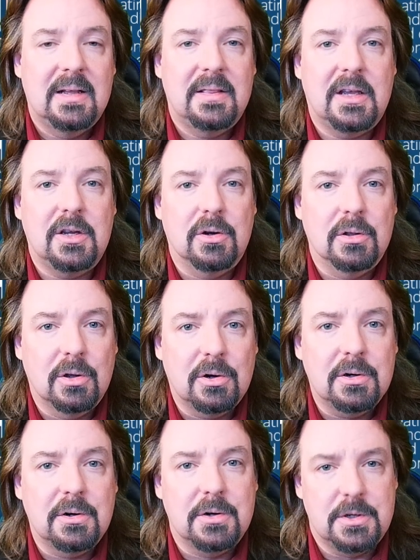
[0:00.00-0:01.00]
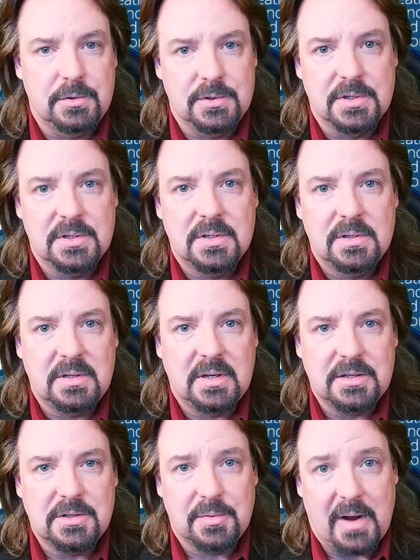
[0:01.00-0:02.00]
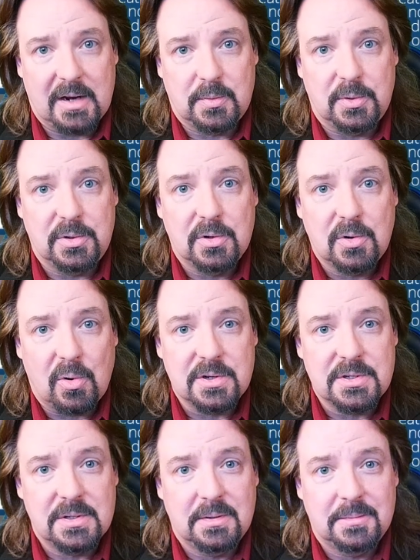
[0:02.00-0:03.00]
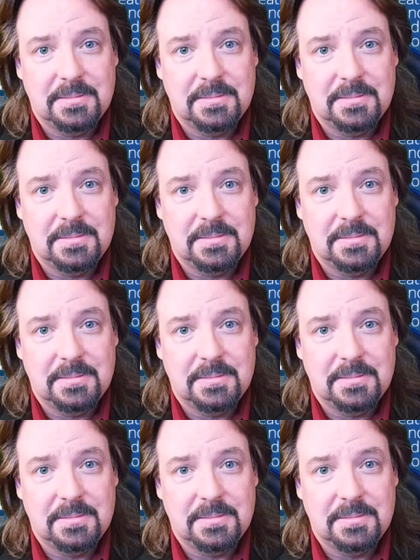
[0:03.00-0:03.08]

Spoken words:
that your learner uses to interact with your course.